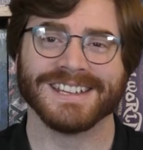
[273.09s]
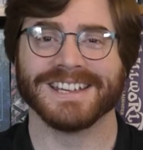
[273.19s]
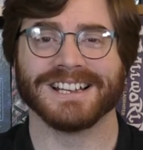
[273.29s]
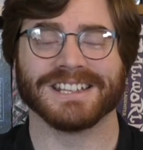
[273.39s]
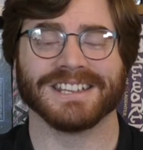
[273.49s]

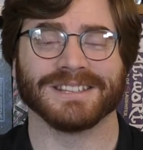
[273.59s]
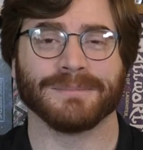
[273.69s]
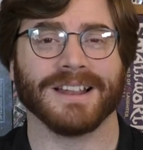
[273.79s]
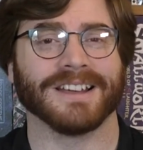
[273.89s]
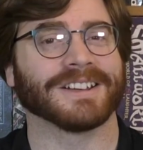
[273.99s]
Hit the
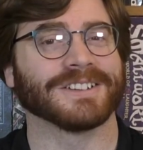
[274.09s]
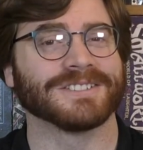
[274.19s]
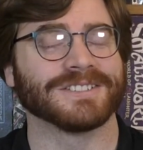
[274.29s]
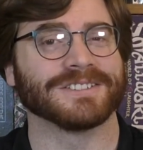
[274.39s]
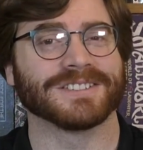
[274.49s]
bell icon
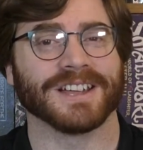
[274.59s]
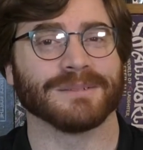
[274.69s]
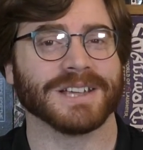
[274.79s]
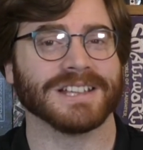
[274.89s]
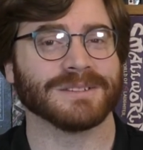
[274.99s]
so you stay
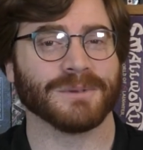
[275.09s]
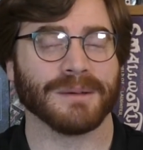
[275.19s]
updated when